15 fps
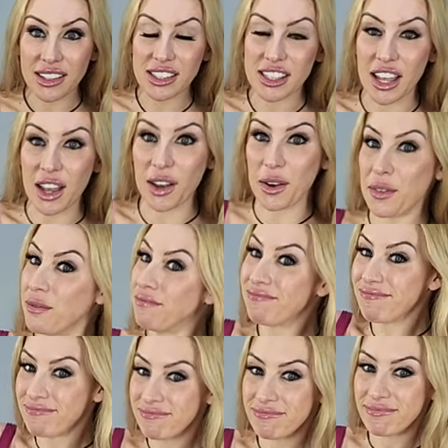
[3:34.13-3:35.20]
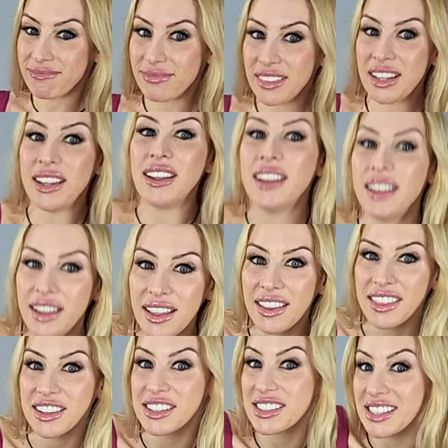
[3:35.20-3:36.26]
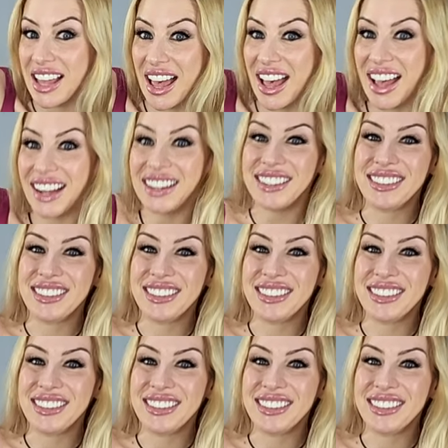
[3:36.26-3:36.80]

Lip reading: so there's that.